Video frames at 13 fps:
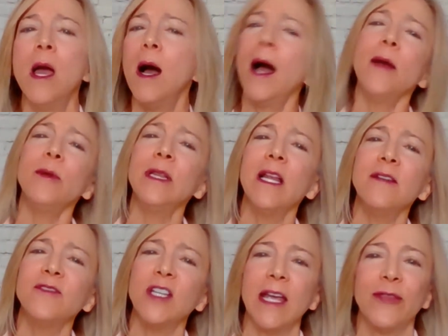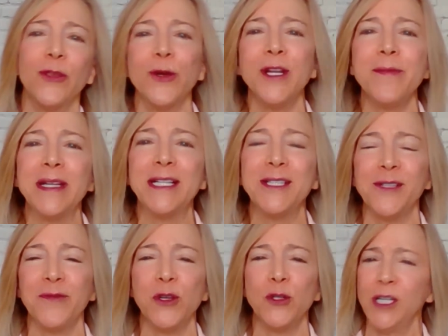I would love to get 30 minutes
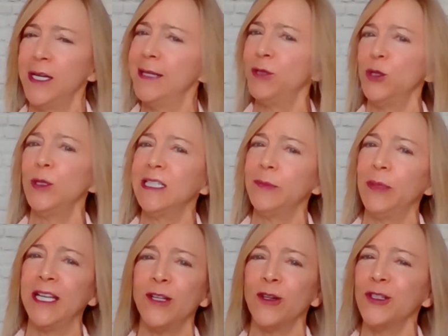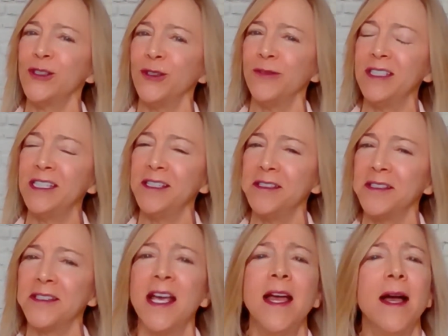of your time to explain our services.